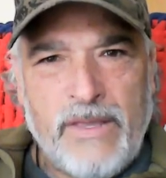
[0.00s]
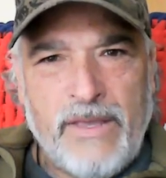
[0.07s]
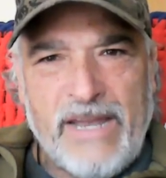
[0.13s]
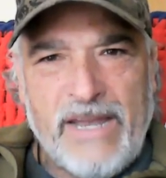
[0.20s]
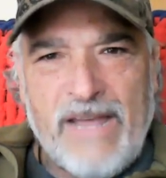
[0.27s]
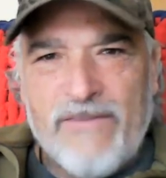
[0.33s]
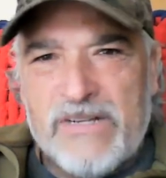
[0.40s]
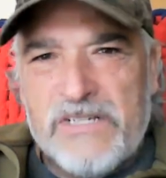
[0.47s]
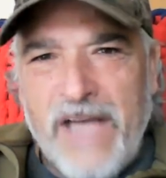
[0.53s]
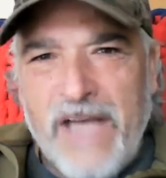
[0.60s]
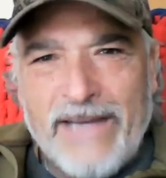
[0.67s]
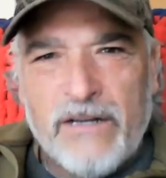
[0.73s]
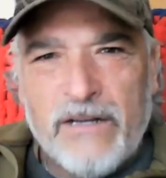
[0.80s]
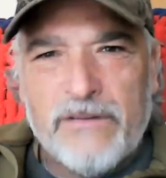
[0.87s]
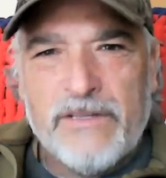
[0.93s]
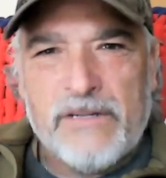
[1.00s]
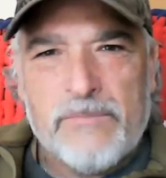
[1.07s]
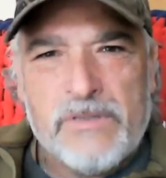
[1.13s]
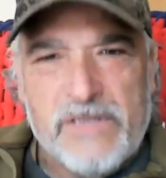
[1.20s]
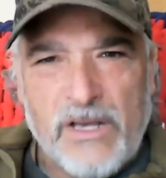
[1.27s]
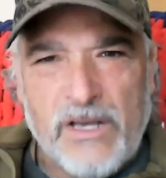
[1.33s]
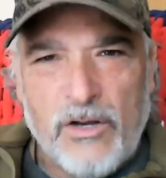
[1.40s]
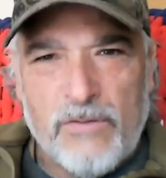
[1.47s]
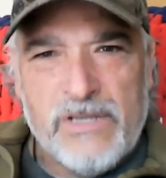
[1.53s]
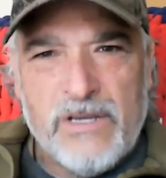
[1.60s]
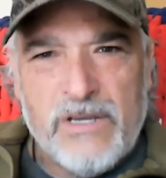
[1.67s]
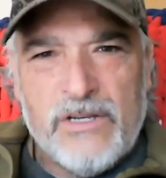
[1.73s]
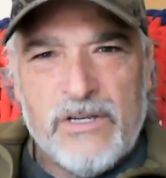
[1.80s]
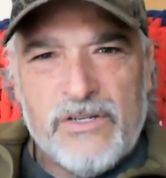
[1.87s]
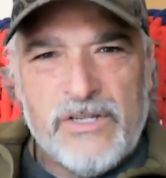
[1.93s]
and have entitled themselves
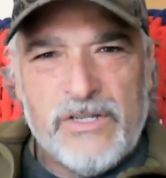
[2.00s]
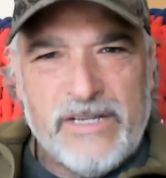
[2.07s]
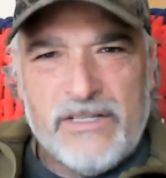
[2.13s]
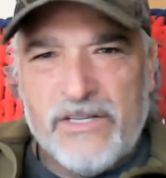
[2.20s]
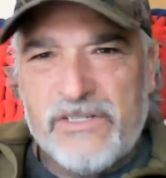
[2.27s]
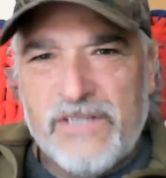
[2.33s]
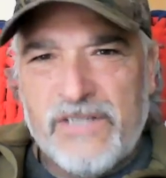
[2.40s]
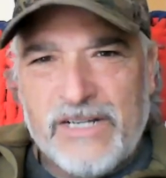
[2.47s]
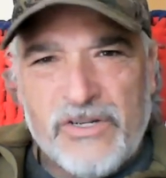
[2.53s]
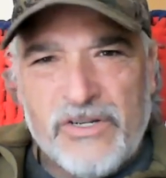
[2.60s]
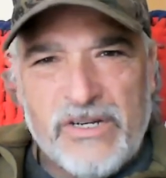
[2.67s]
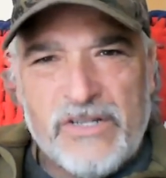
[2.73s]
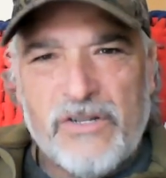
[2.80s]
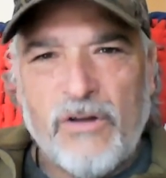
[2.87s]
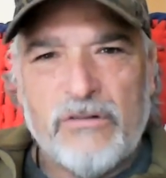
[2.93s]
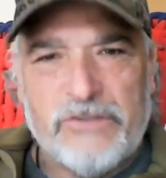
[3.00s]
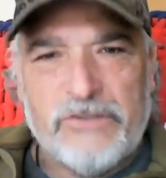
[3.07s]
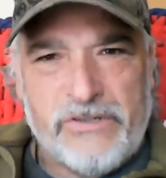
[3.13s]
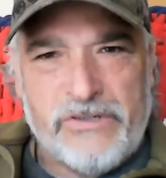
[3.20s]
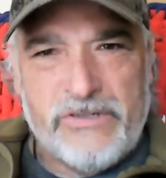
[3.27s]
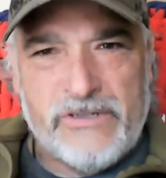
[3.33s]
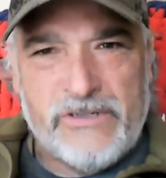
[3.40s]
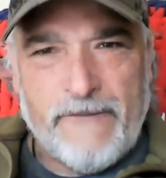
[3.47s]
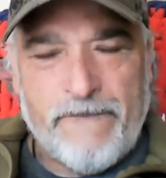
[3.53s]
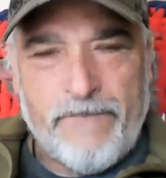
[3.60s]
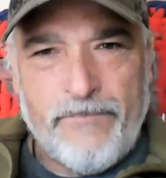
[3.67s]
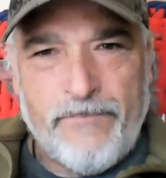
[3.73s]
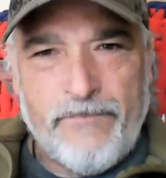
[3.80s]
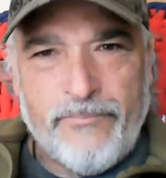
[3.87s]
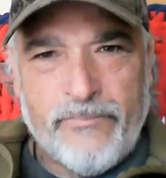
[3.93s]
to such an indulgence.
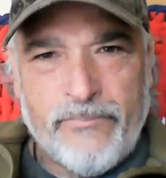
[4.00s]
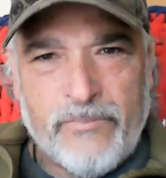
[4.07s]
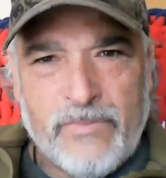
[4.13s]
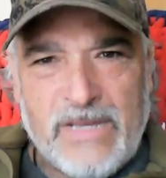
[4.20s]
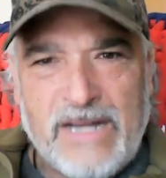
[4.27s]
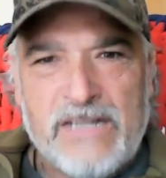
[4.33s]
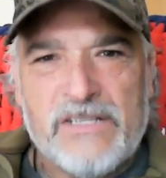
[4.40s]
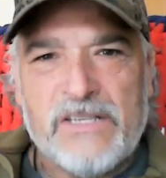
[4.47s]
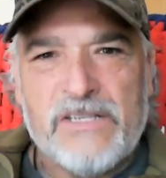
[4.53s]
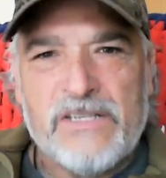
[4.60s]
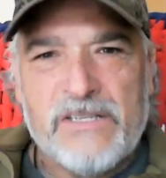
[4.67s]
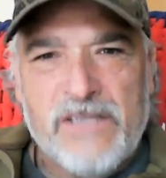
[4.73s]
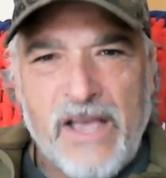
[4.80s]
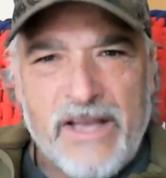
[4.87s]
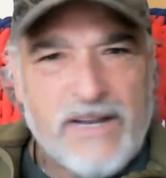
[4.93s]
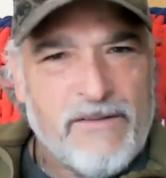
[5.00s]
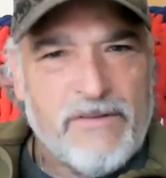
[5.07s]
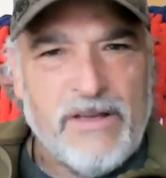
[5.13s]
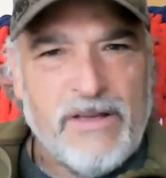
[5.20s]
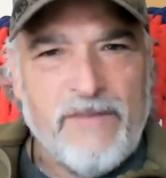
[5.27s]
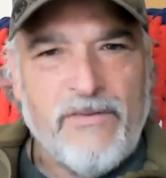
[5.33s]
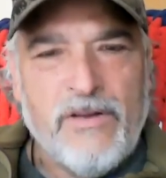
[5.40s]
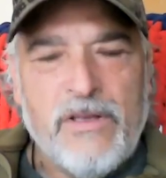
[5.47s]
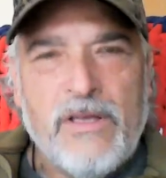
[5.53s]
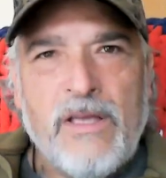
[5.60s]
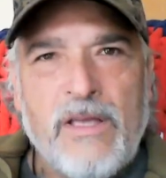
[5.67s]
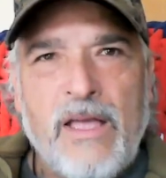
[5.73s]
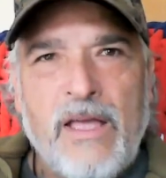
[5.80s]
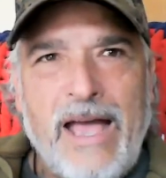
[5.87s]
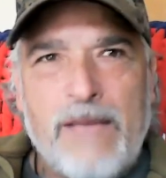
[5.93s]
That is a sign of
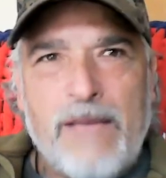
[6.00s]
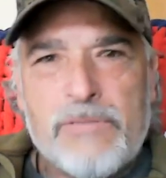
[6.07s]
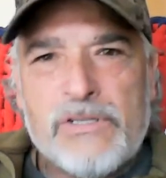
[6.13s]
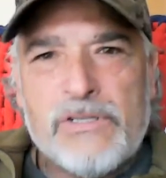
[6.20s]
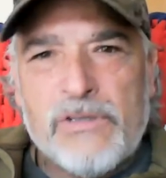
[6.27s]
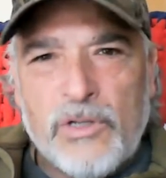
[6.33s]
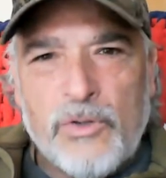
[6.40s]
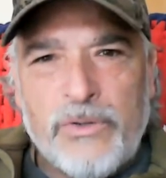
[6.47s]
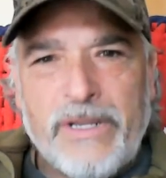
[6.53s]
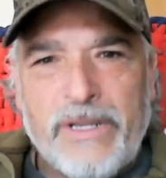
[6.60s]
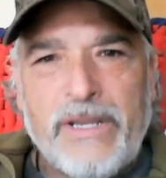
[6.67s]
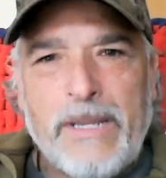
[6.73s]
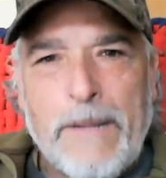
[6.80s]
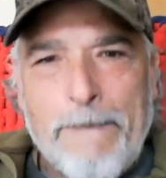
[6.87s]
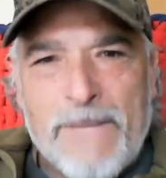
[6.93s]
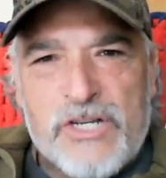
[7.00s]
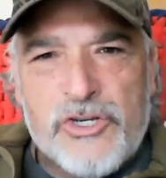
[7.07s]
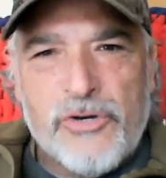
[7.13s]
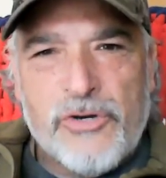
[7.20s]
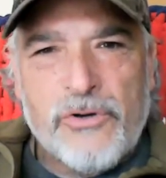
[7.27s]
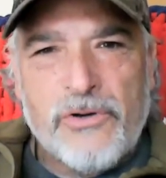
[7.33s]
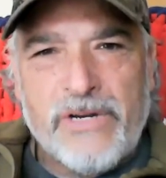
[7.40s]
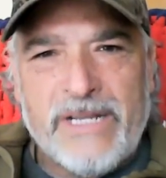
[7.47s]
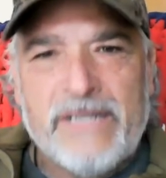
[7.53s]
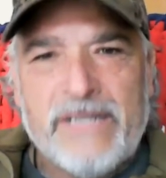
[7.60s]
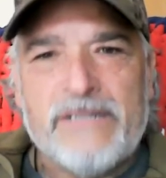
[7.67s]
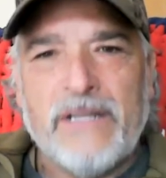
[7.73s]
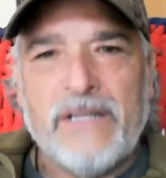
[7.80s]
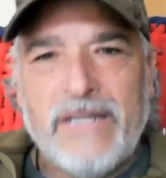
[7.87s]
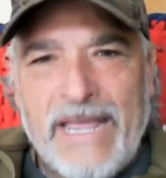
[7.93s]
absolute immaturity,
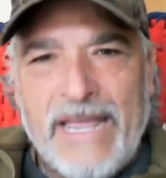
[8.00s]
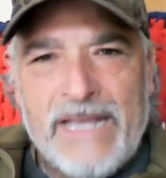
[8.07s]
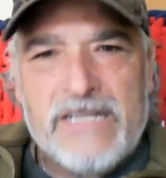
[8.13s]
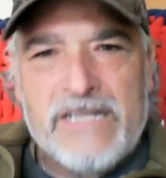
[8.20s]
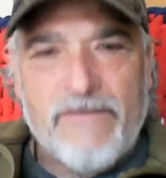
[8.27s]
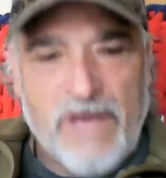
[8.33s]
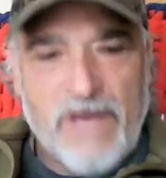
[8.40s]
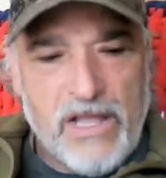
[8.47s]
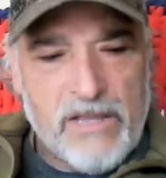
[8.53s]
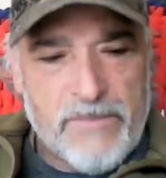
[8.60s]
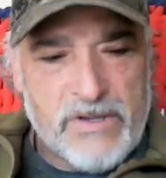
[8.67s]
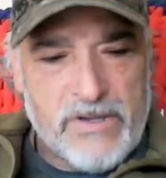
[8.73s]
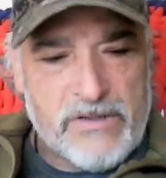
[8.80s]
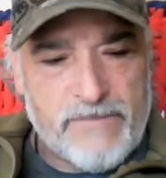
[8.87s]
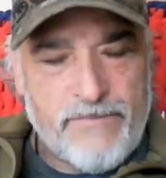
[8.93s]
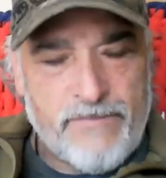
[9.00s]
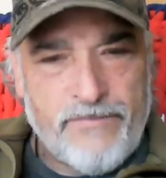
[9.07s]
delayed development.